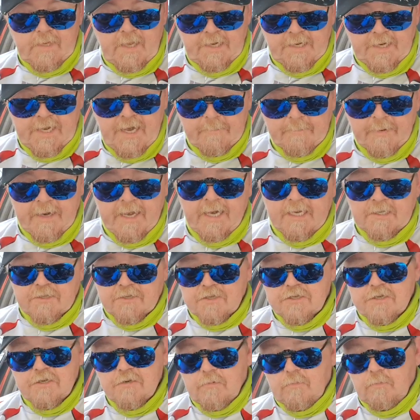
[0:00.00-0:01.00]

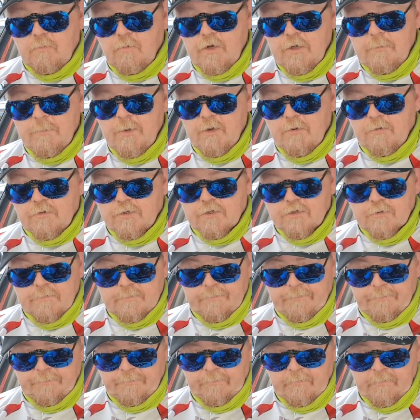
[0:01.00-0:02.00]
Gamakatsu worm hooks.
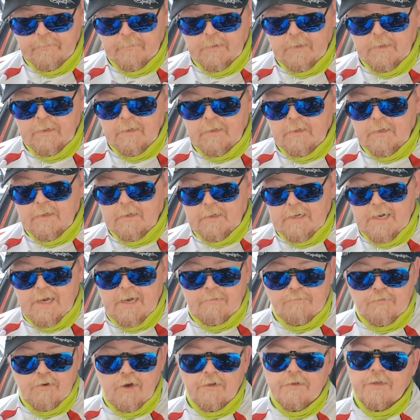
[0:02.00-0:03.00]

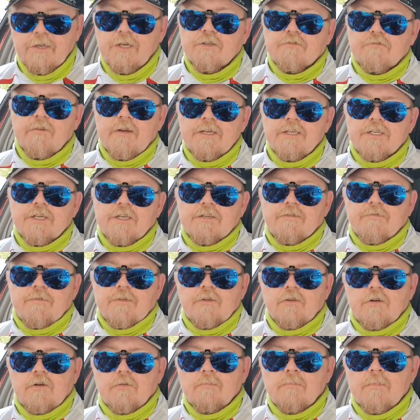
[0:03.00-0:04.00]
Now I've got these ranging
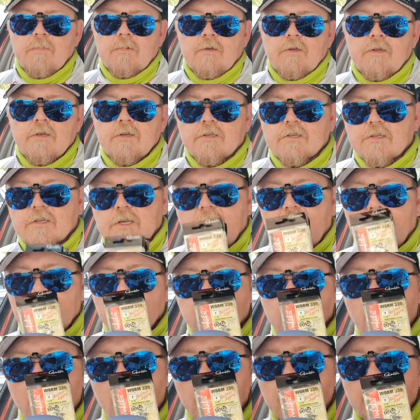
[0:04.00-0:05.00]
from
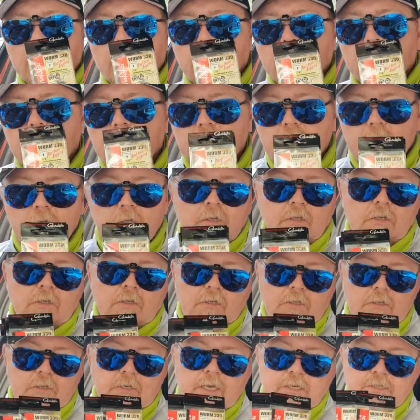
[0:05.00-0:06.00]
size 1,
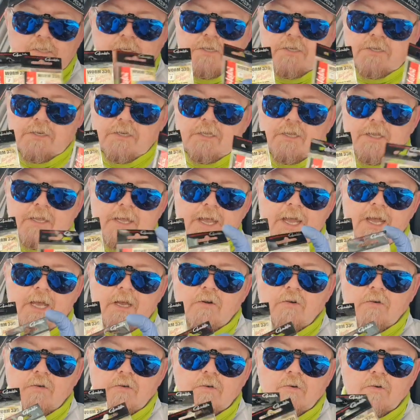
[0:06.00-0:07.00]
as you can see there,
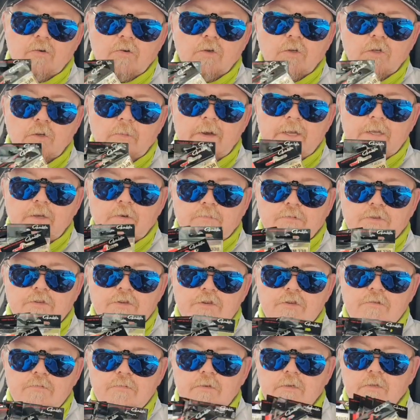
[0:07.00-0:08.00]
all the way up
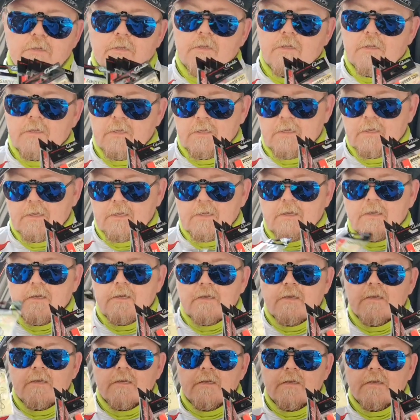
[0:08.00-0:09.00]
to
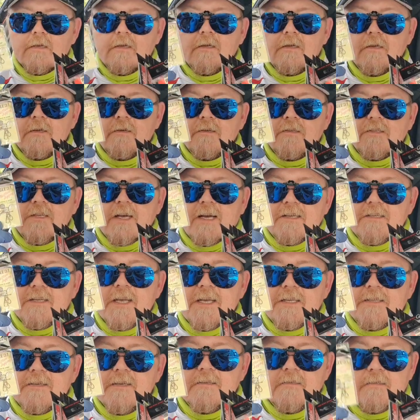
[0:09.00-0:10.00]
size
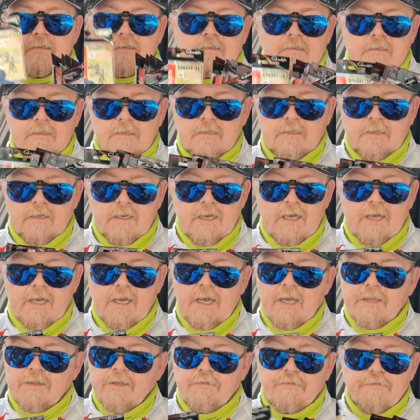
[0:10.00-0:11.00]
8,
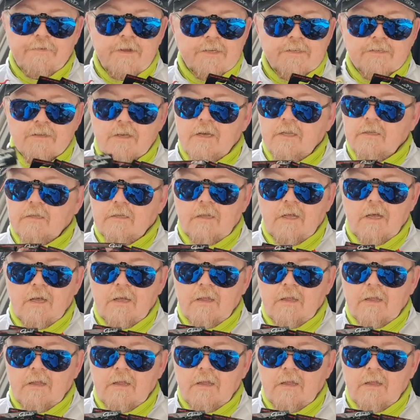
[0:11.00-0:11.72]
and they fit an